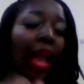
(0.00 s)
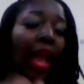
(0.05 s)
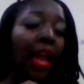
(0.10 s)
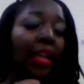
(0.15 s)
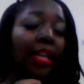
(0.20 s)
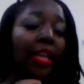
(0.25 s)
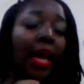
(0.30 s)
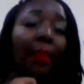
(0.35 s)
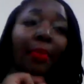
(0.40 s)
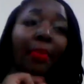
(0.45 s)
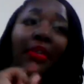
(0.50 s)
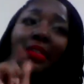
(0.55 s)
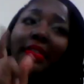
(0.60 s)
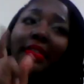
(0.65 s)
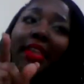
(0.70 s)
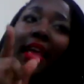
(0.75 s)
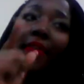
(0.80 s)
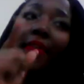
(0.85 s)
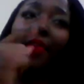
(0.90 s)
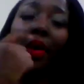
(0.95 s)
Number
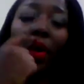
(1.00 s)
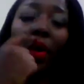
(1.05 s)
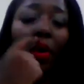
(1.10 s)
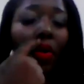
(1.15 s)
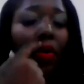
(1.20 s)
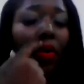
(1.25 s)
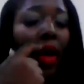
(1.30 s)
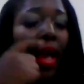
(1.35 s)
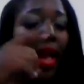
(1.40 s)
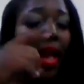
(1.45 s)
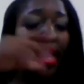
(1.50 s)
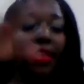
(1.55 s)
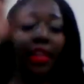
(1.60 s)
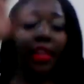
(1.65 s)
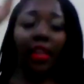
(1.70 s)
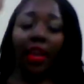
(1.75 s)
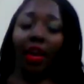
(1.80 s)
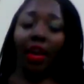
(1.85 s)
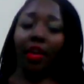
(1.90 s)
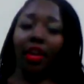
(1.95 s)
7. Oh, I had to
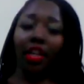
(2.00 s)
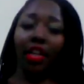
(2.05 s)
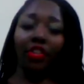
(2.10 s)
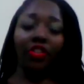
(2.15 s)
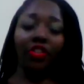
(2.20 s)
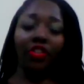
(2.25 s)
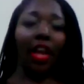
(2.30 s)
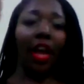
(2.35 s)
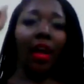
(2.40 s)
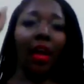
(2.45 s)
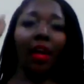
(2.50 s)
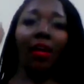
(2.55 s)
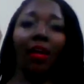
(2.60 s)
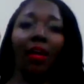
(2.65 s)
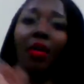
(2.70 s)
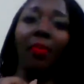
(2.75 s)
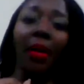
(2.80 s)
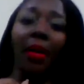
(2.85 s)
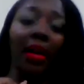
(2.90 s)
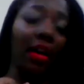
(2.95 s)
learn this, y'all.
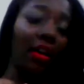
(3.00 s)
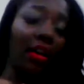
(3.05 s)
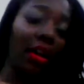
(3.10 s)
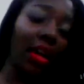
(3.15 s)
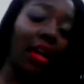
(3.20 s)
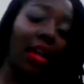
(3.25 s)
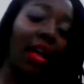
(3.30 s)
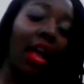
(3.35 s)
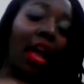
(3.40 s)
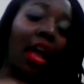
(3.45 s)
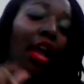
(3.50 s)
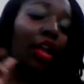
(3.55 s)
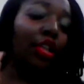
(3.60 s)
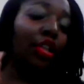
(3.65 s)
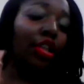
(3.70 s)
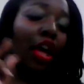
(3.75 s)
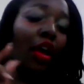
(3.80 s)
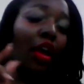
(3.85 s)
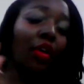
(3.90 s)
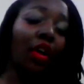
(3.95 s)
Oh my God.
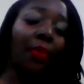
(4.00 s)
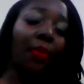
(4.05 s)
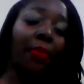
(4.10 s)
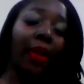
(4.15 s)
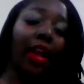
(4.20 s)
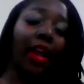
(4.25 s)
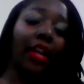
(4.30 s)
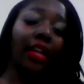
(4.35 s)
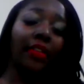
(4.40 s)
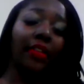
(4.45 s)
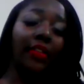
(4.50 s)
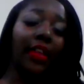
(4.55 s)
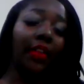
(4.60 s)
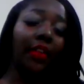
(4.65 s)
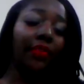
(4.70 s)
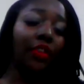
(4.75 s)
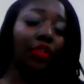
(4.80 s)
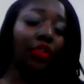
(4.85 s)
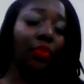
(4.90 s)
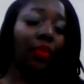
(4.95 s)
Don't compare
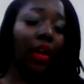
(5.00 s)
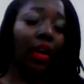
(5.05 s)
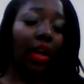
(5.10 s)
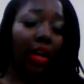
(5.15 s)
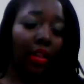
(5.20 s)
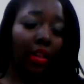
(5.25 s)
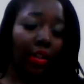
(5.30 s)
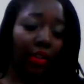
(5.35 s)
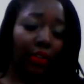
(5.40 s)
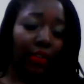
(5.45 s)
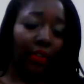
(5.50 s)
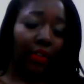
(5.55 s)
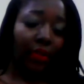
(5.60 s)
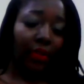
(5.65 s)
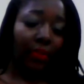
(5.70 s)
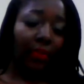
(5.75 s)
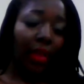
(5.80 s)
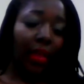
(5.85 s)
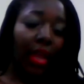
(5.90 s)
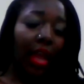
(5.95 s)
yourself to others.
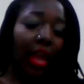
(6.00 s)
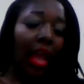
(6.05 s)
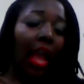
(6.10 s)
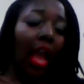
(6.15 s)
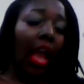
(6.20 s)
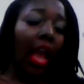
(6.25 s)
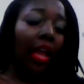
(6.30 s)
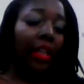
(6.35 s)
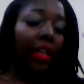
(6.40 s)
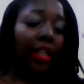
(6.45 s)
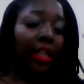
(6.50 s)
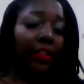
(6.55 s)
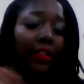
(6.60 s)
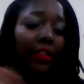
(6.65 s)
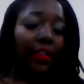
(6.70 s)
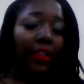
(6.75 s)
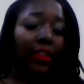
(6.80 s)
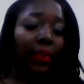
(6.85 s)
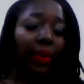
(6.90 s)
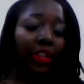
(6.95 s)

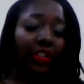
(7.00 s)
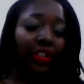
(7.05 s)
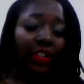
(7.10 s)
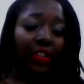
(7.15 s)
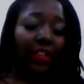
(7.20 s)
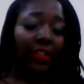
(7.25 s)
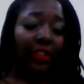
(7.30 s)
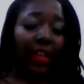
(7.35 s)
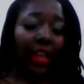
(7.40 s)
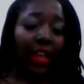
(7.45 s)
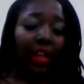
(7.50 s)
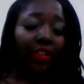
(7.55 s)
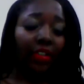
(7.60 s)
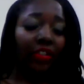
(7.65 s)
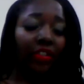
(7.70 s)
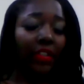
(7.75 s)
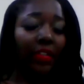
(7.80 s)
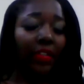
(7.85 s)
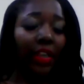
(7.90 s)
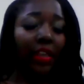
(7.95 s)
Listen to what she says.
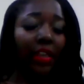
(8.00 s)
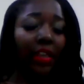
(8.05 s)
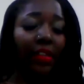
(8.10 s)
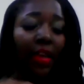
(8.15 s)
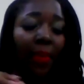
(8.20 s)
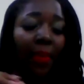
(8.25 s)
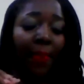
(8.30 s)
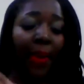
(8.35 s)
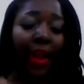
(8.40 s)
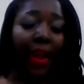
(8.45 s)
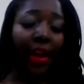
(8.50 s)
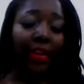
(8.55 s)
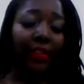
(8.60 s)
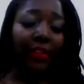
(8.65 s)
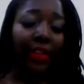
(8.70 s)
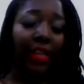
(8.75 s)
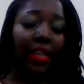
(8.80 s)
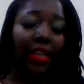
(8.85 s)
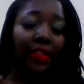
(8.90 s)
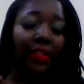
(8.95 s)
She says
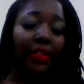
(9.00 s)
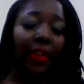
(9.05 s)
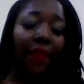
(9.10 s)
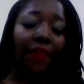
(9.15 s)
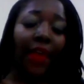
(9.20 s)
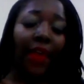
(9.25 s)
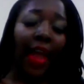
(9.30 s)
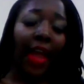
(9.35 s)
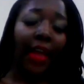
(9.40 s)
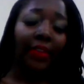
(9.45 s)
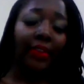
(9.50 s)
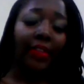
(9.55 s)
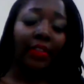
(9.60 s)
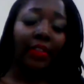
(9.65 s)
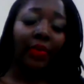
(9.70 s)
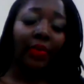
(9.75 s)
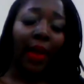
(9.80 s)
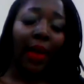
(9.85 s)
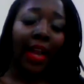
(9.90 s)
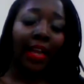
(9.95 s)
comparison is the
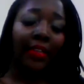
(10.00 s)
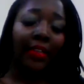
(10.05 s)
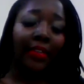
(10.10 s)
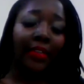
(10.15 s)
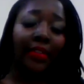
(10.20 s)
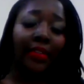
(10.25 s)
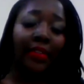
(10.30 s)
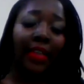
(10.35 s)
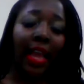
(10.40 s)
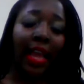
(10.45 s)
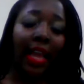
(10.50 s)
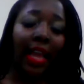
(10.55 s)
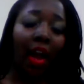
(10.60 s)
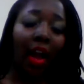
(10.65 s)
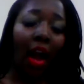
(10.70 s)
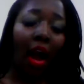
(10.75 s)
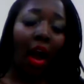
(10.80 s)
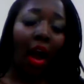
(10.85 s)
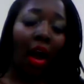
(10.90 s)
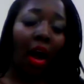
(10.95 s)
fastest way to take
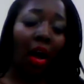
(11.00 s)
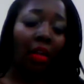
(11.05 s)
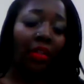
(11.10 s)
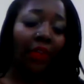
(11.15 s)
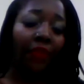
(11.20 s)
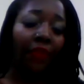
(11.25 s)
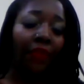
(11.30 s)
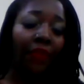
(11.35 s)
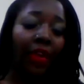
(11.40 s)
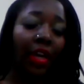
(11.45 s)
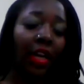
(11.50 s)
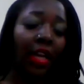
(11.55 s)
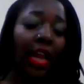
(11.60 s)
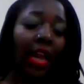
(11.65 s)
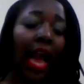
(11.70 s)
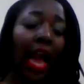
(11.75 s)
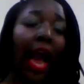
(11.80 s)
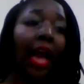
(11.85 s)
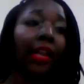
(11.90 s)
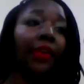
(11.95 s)
all the fun
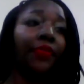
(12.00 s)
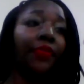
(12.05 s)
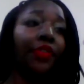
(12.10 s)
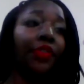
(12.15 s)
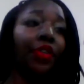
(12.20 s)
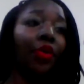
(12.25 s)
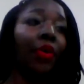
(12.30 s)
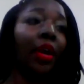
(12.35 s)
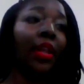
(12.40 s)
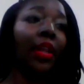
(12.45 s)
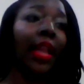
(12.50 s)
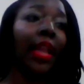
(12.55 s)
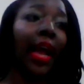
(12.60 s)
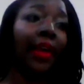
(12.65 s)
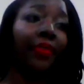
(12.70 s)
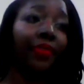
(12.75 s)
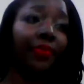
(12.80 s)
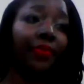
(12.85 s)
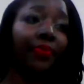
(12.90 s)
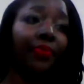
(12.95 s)
out of your life.
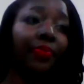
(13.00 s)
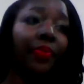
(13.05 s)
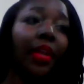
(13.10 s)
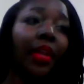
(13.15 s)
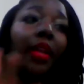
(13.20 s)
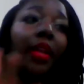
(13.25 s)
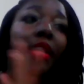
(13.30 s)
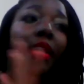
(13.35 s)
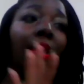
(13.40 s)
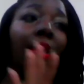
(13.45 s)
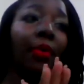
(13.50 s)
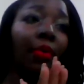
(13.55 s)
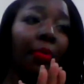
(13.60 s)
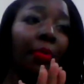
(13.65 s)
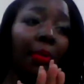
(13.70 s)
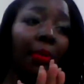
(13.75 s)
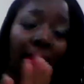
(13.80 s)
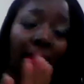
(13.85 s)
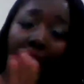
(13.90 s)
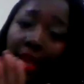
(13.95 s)
Let me
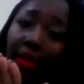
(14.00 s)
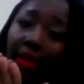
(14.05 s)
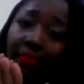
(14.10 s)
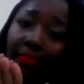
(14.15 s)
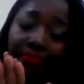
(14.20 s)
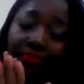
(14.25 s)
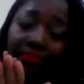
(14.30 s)
repeat that.